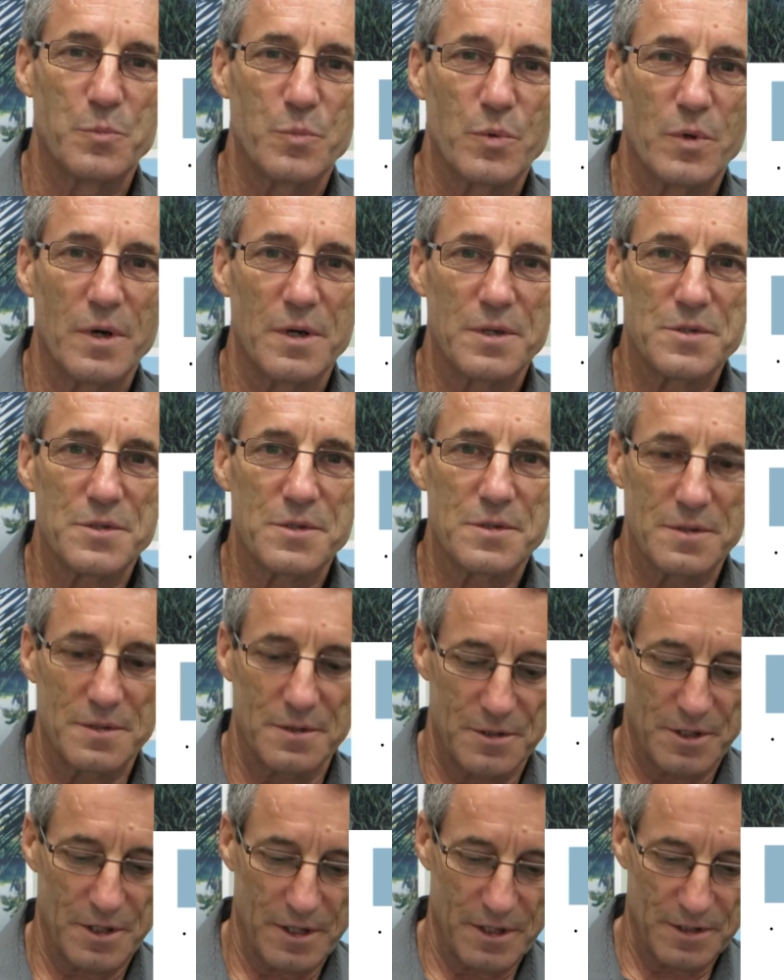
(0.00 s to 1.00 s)
prices
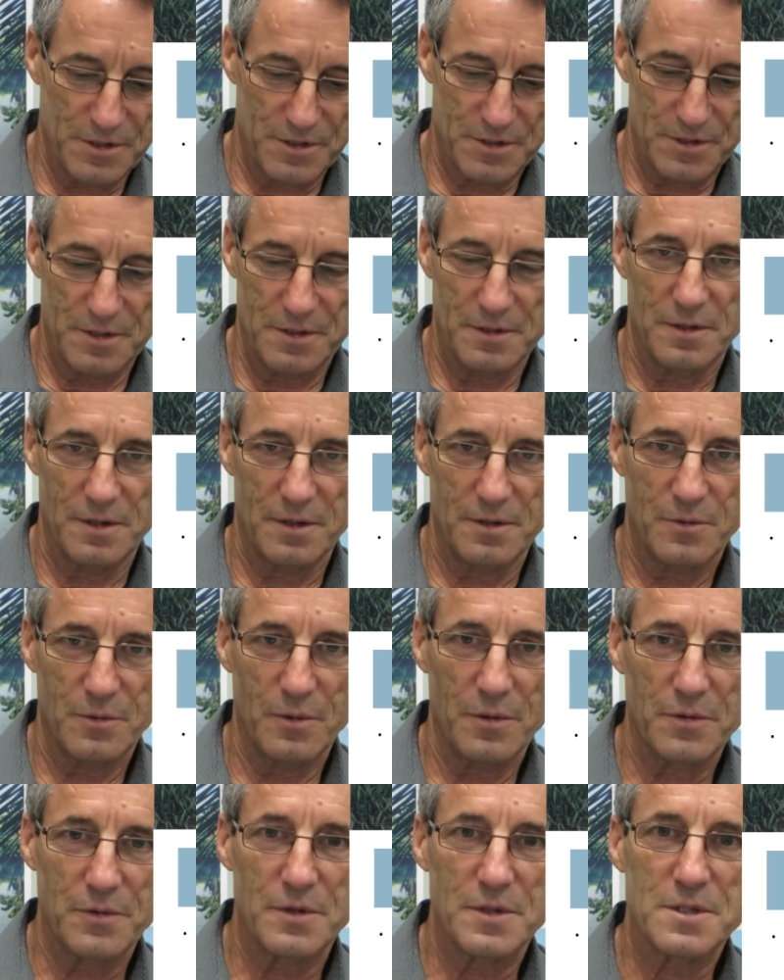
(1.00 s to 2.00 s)
and charges and
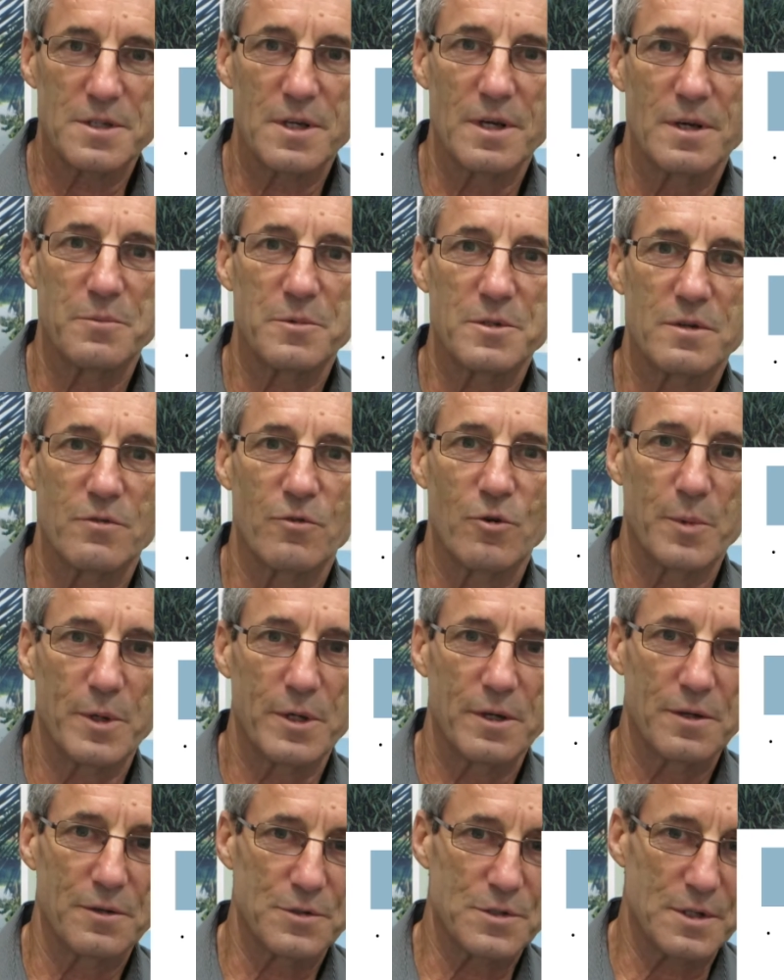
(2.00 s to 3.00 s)
quality, same as
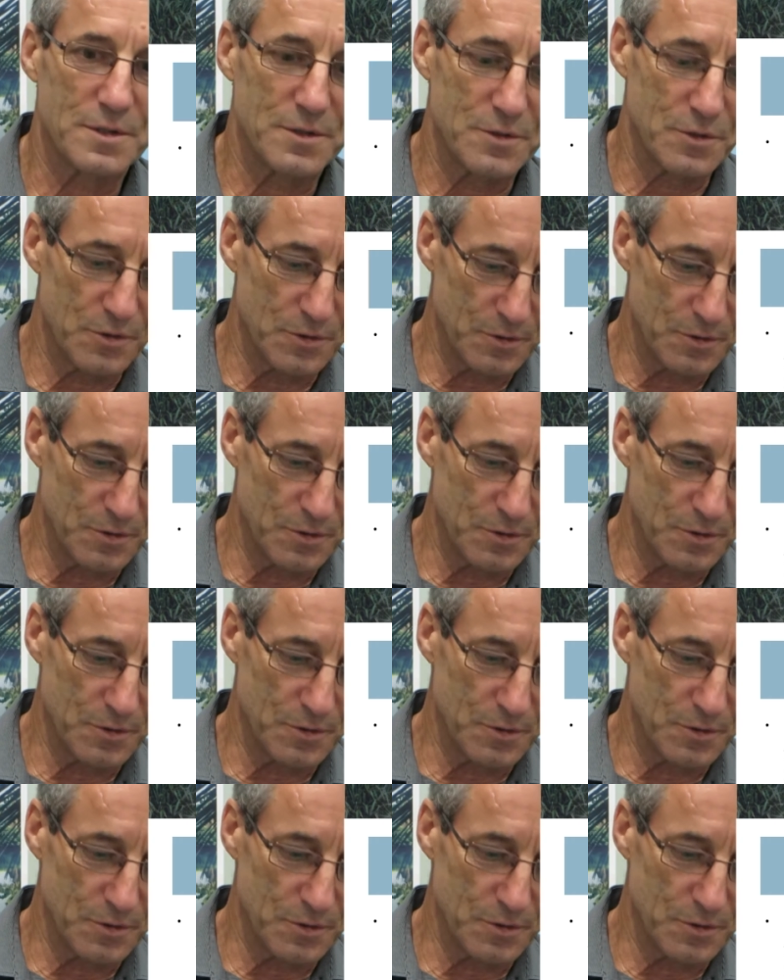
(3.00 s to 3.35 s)
everybody else had to